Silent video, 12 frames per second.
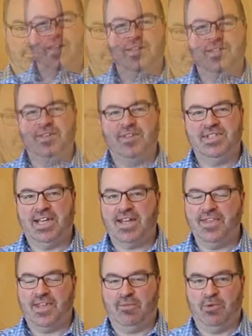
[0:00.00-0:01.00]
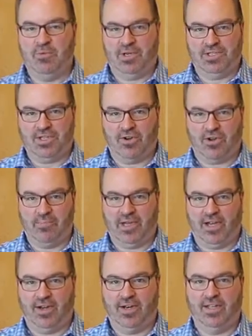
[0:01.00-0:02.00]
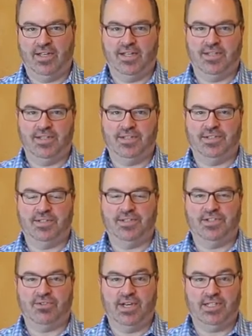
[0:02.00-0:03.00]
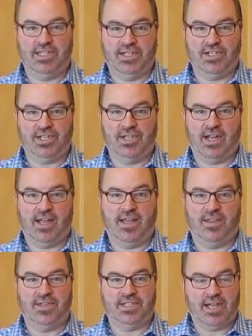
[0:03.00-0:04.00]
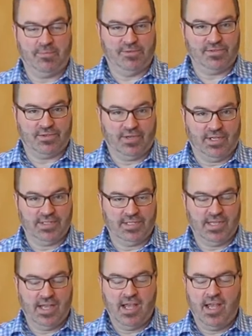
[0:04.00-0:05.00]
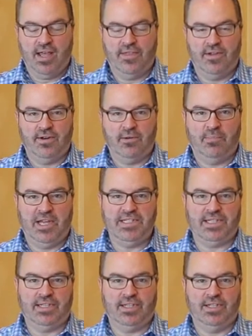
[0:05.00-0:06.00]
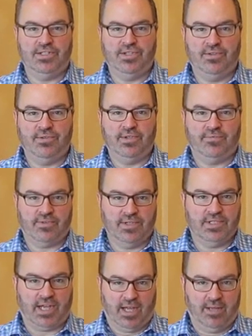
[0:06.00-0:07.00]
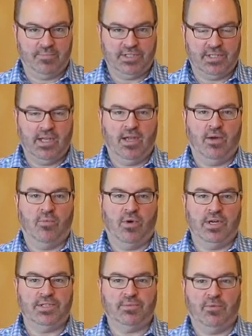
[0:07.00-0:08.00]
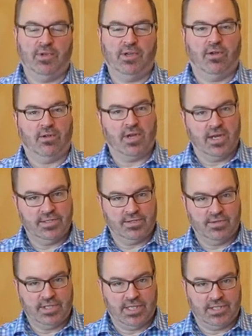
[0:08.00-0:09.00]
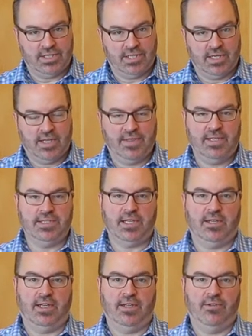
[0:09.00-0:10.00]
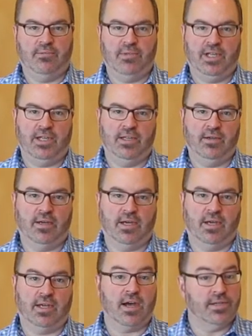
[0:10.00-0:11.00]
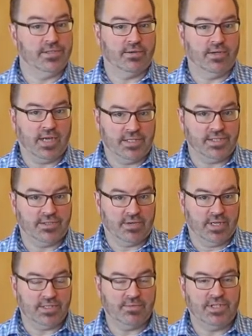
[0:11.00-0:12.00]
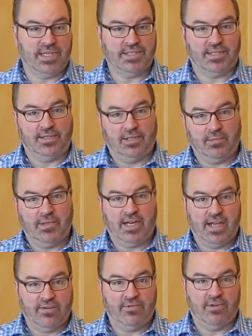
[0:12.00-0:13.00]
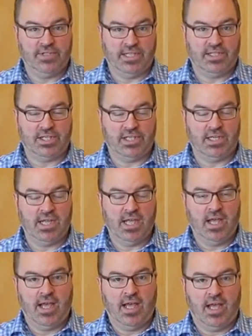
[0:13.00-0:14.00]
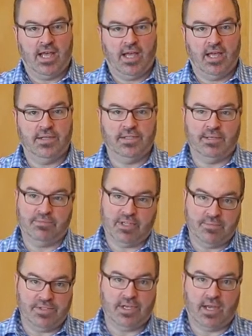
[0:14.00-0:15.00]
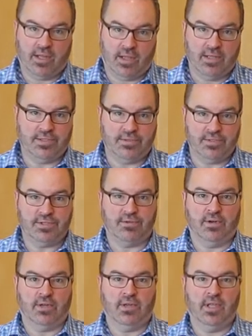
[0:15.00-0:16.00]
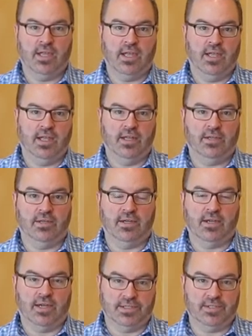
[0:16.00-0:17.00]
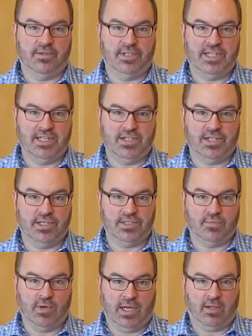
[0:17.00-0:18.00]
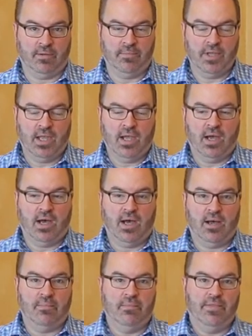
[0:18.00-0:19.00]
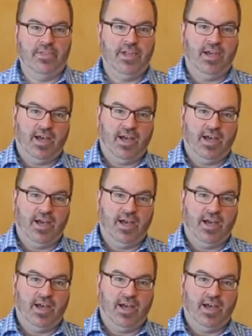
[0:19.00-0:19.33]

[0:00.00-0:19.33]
So the second thing we want to talk about is string tension and the type of strings. There are basically 2 different types. One is what we call concert tension, and these can either be concert gut strings, which has a little bit heavier tension, and sometimes nylons are strung in concert tension as well. The